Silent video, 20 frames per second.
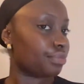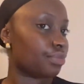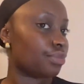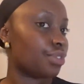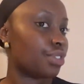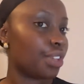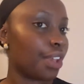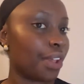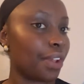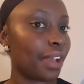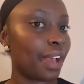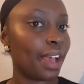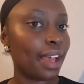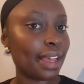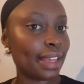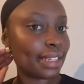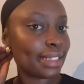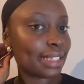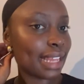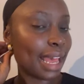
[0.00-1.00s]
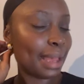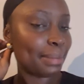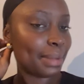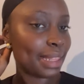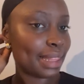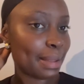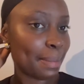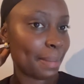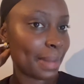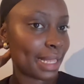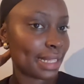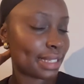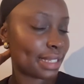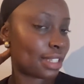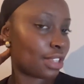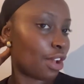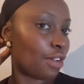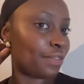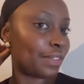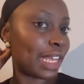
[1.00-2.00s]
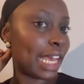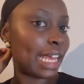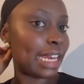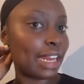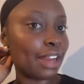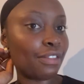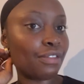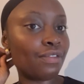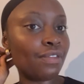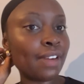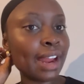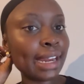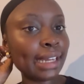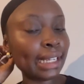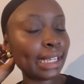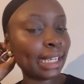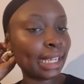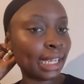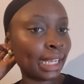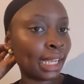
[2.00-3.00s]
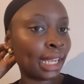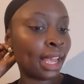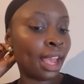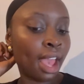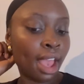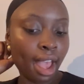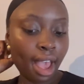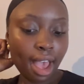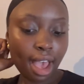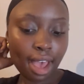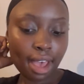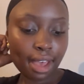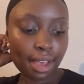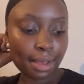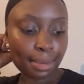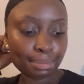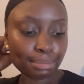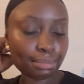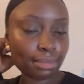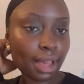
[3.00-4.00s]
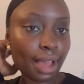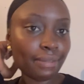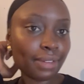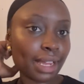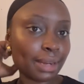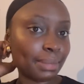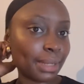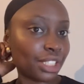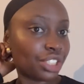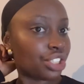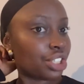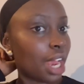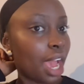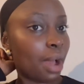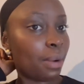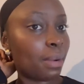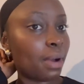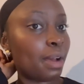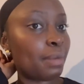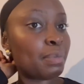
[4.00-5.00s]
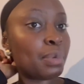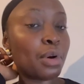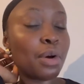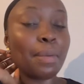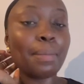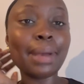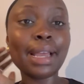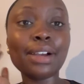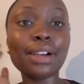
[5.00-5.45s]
So, guys, I'm in the midst of getting ready. I've had my shower, put on my